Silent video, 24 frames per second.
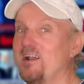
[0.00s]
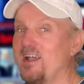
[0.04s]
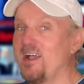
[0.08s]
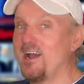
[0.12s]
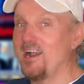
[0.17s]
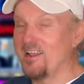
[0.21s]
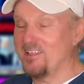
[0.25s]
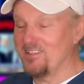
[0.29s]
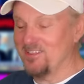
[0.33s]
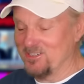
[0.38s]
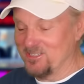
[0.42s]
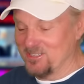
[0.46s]

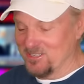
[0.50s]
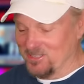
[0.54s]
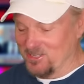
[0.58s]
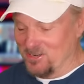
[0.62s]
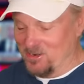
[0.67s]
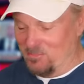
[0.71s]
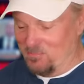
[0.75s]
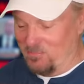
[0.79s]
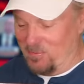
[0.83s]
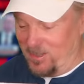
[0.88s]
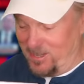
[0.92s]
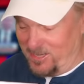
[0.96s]
out of those
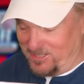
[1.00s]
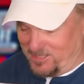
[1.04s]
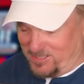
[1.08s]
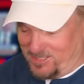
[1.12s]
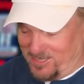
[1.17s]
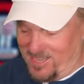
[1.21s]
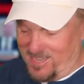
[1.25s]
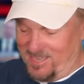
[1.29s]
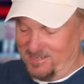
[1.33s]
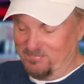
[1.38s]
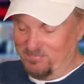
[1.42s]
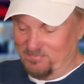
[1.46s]
little puns
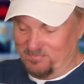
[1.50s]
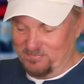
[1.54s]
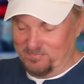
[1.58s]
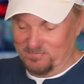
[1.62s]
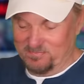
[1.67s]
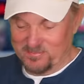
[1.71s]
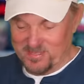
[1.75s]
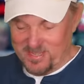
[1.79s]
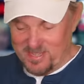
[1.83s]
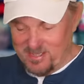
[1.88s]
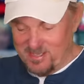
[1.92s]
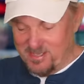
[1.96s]
yet.
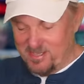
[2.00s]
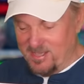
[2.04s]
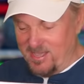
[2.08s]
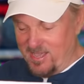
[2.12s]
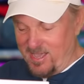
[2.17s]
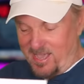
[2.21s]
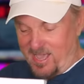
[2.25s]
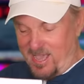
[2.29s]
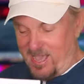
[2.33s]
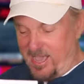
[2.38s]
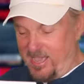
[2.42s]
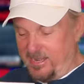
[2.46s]

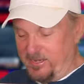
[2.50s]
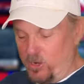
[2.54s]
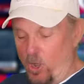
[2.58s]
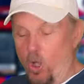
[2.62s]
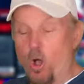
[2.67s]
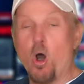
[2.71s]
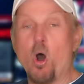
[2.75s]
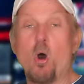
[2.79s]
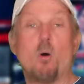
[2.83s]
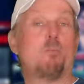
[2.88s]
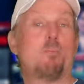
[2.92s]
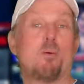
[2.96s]
And
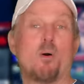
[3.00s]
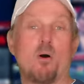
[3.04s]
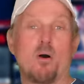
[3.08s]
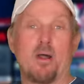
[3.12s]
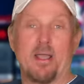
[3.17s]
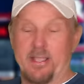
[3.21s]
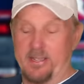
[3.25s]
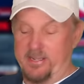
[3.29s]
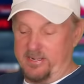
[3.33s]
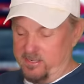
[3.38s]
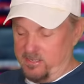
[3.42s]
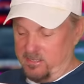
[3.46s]
oh
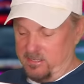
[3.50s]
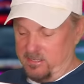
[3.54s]
boy.